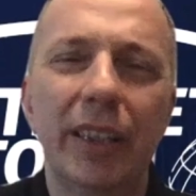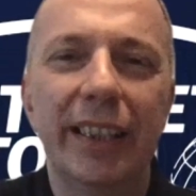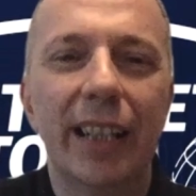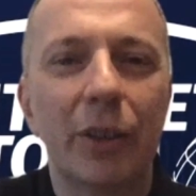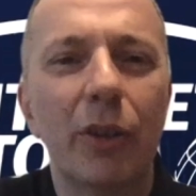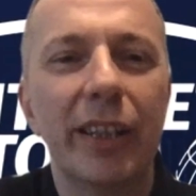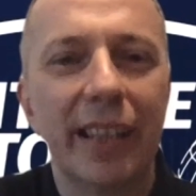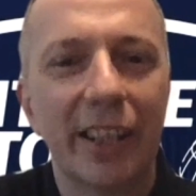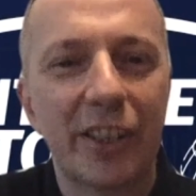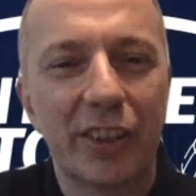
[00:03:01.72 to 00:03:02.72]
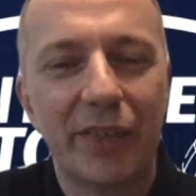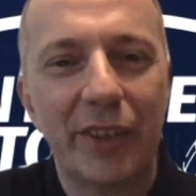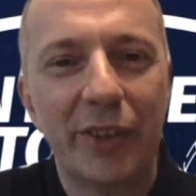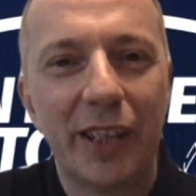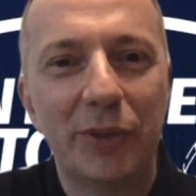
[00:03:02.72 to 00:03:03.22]
annoying actually when
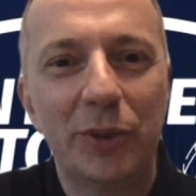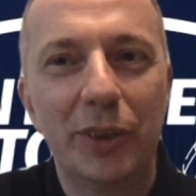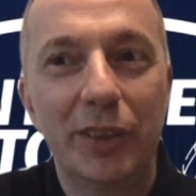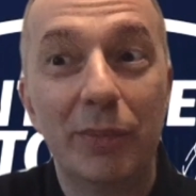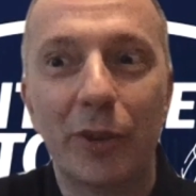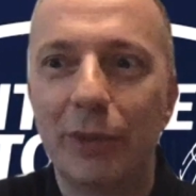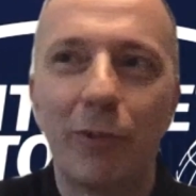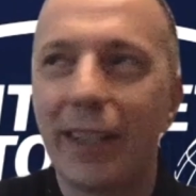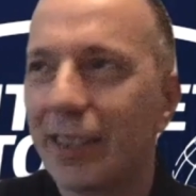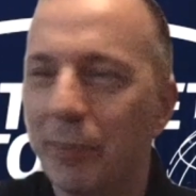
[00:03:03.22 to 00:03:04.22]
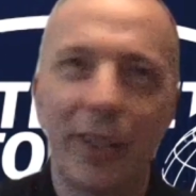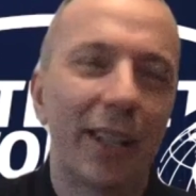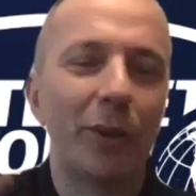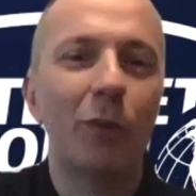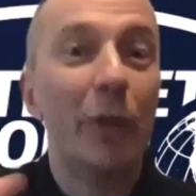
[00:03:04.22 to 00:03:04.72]
you have to do it more than once per, I don't
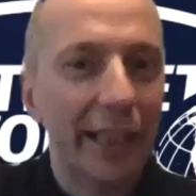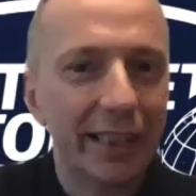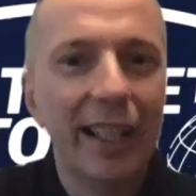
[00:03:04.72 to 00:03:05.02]
know, week.